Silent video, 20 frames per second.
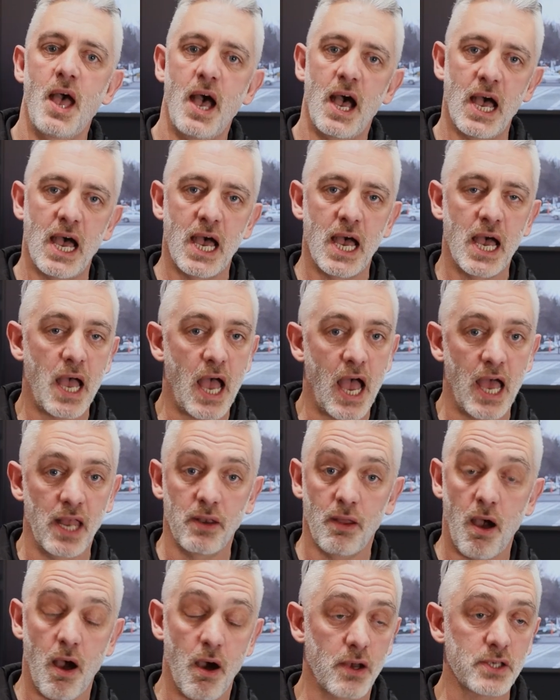
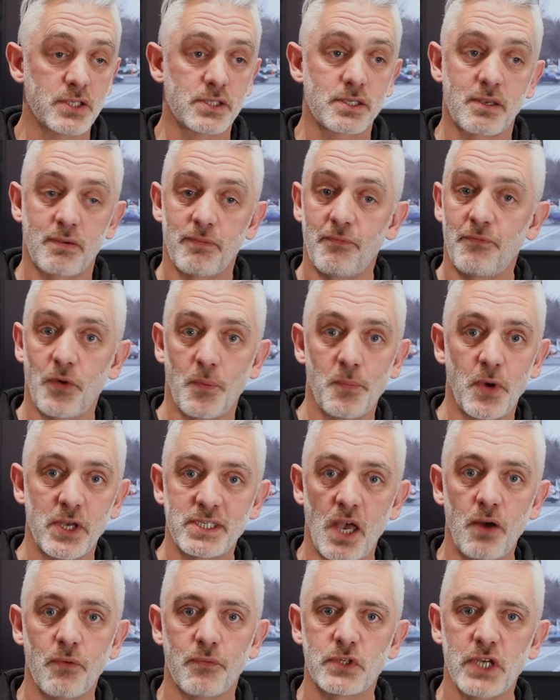and ask for
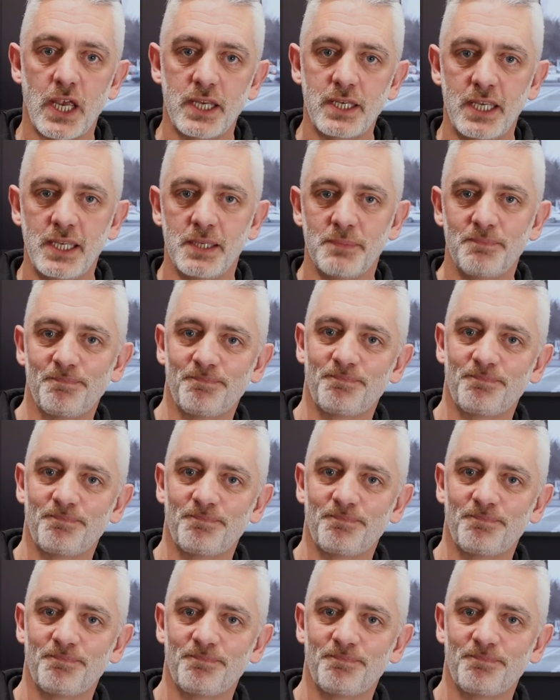myself, JD.